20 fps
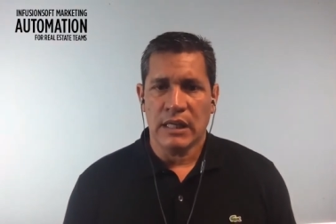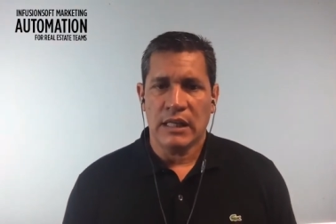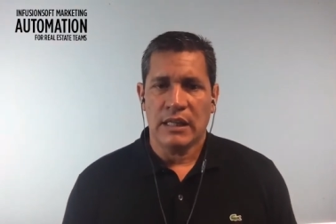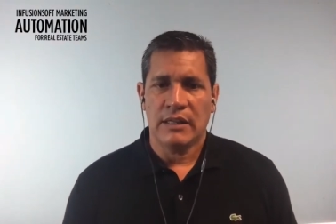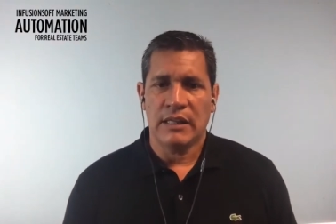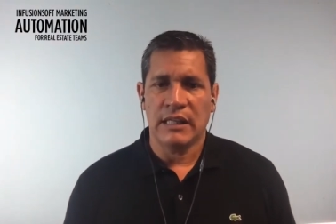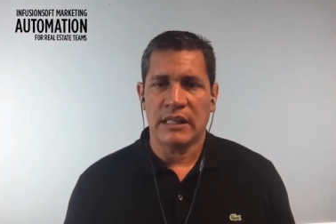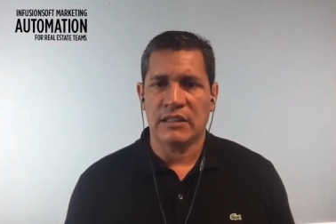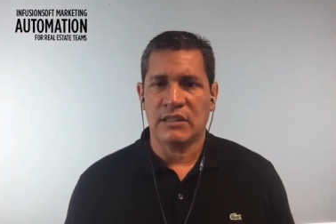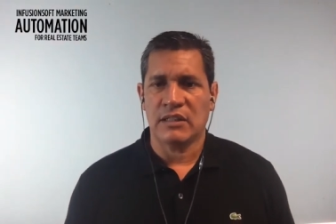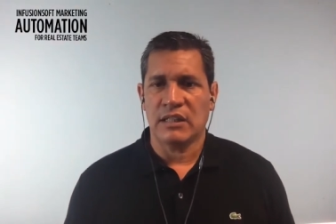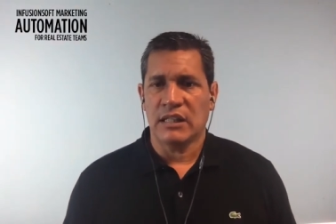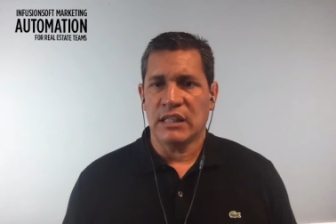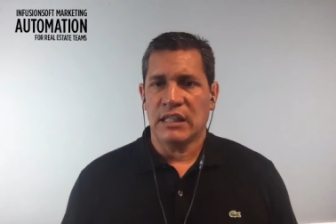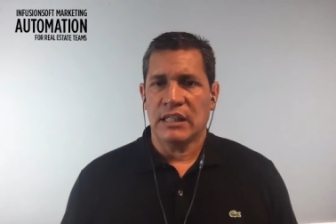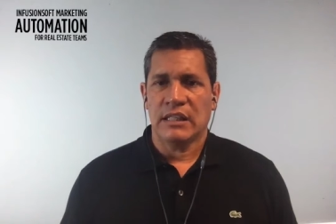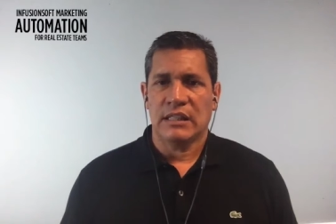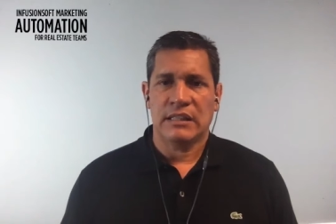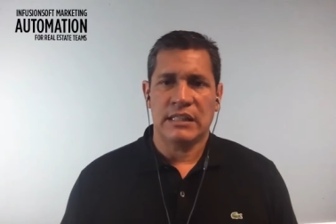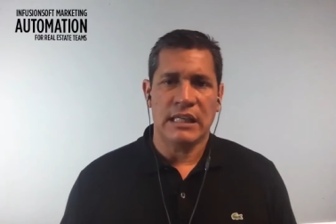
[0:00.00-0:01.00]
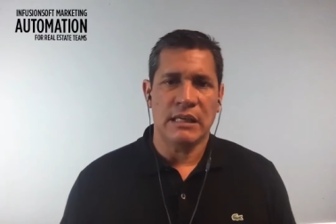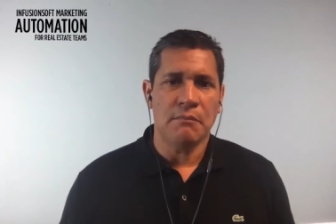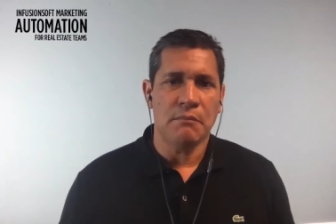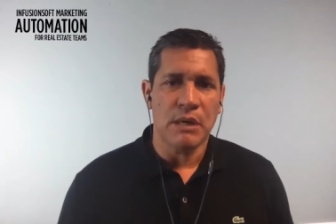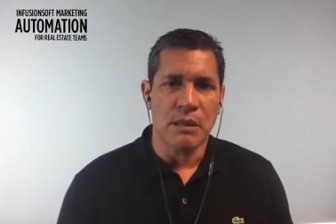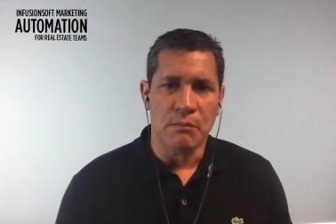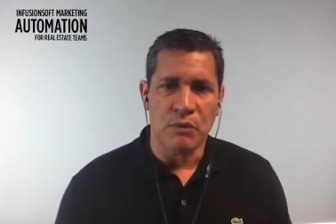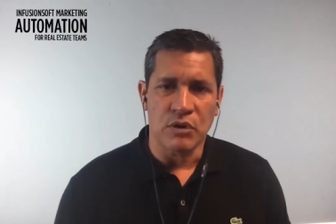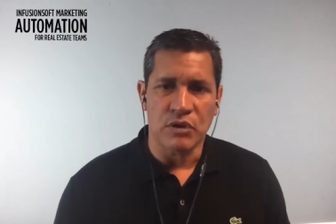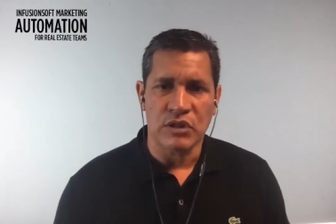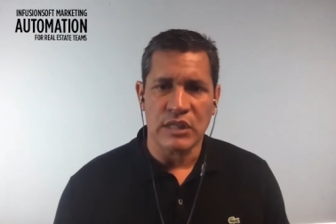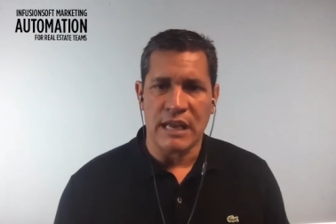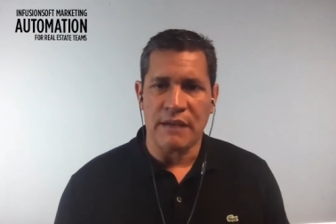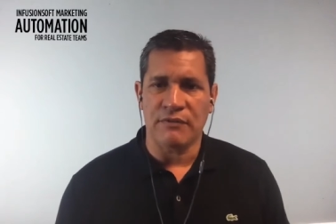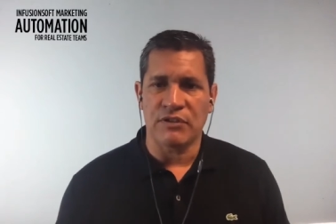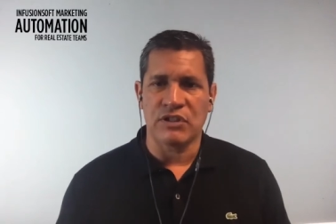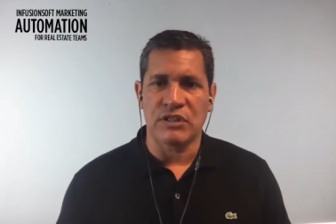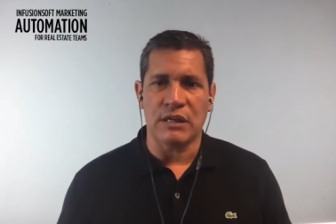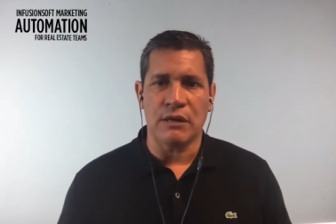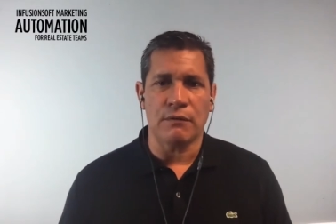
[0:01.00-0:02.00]
These team members have
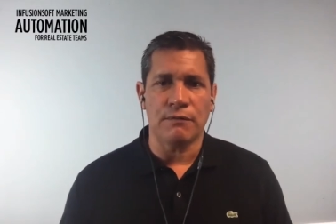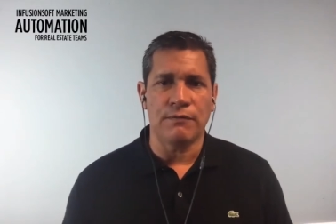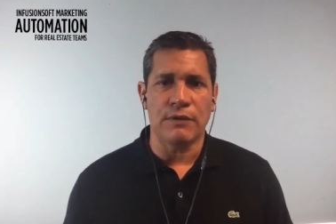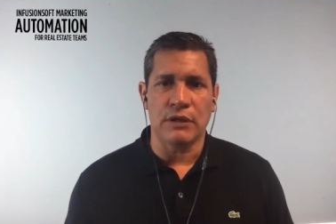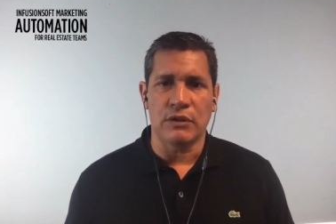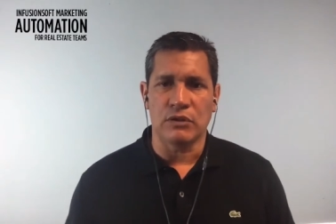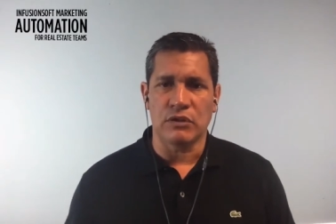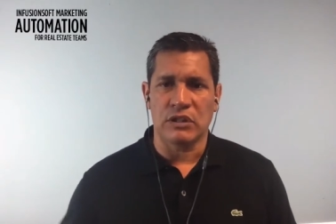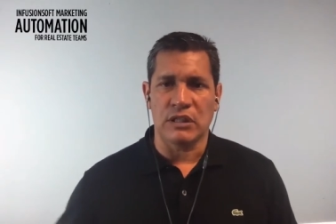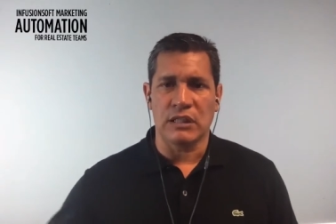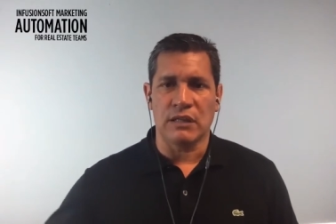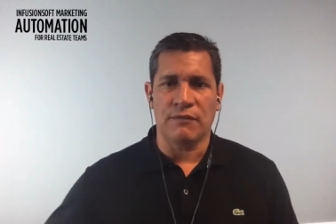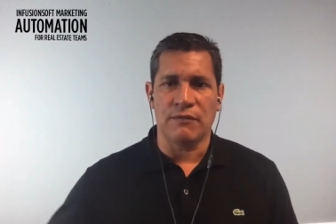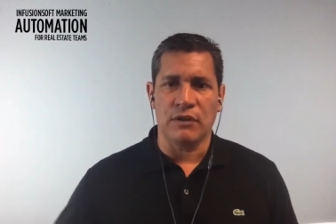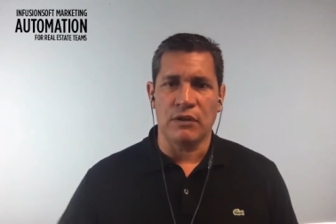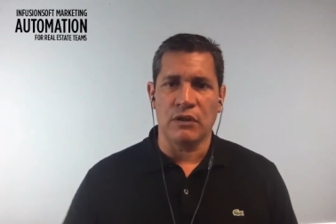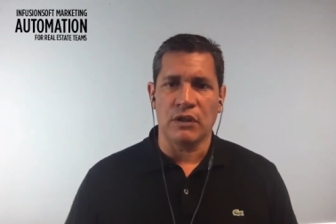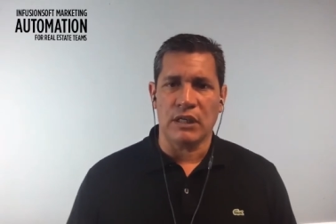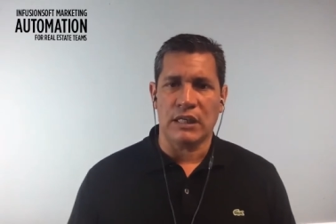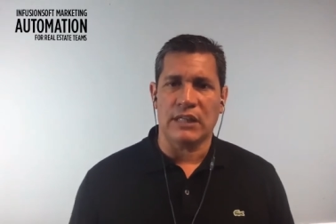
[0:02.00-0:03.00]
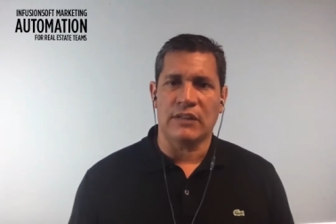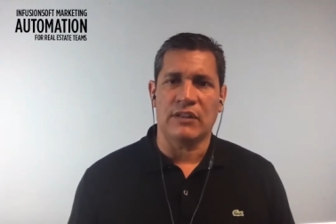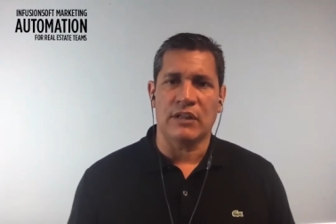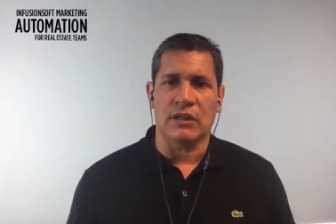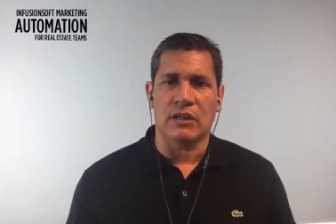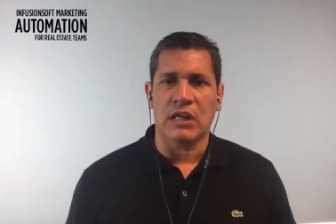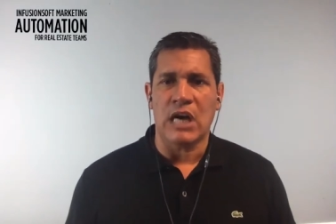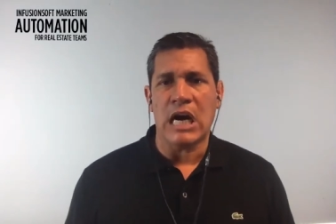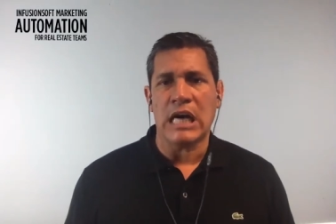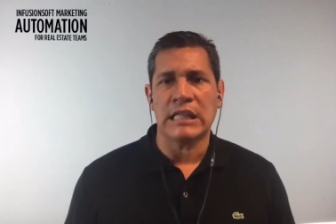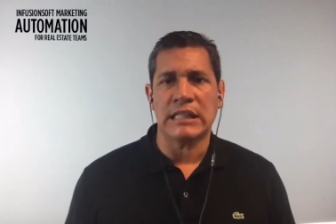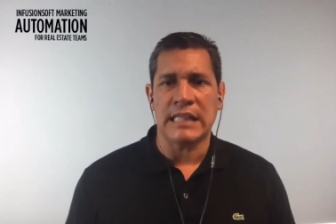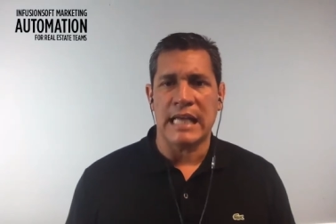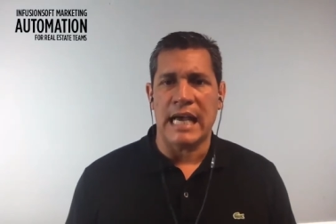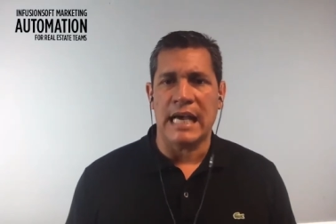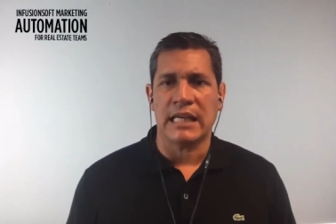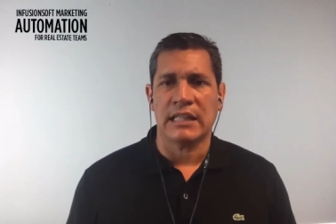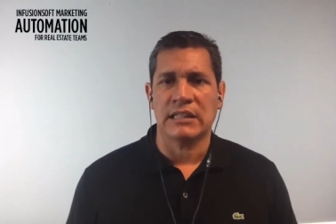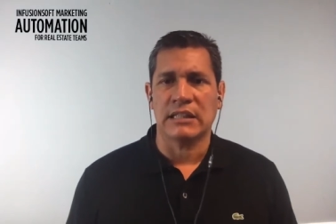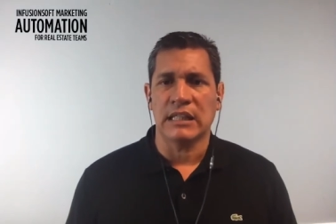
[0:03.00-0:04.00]
cell phones, and if you look at their
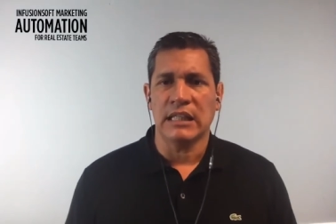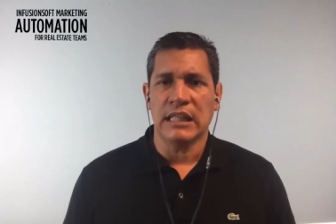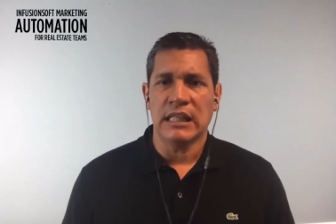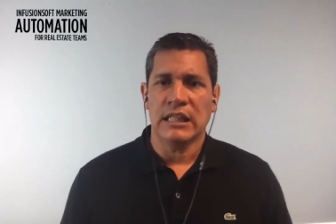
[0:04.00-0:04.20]
contacts,